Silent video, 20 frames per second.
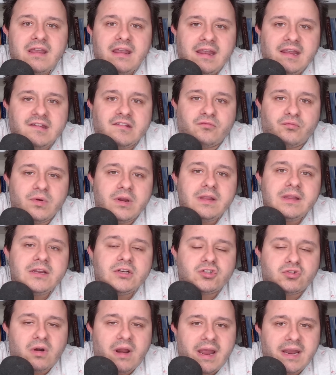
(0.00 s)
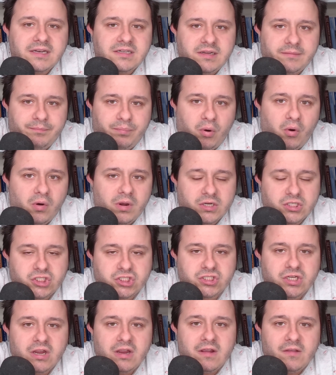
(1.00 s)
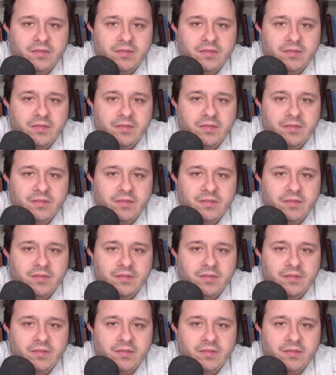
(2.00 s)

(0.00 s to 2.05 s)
is really trying to push